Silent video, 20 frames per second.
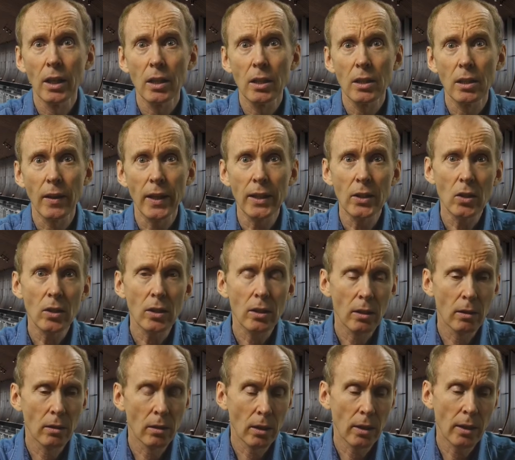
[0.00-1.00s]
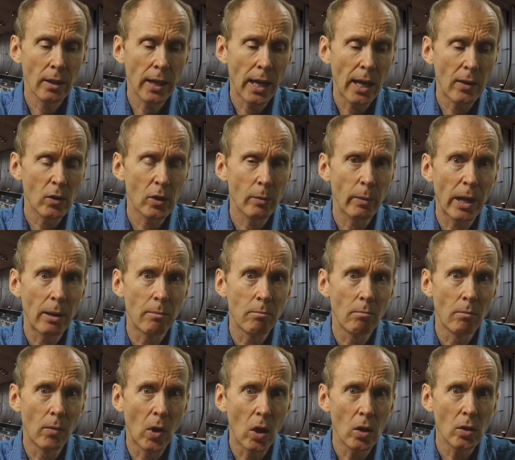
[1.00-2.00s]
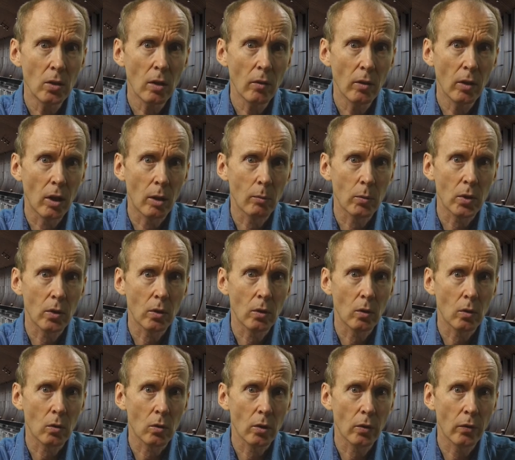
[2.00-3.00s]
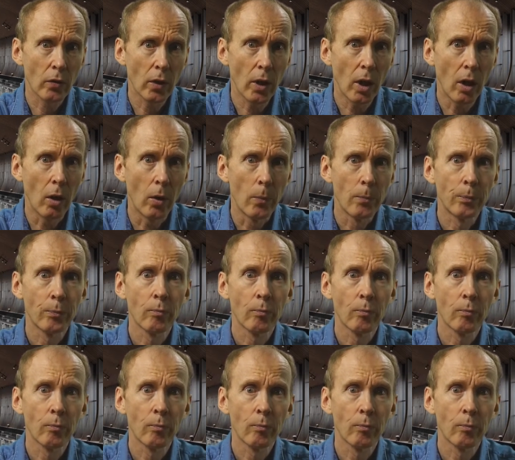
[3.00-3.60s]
So that just covers about most of the obstacles to flow.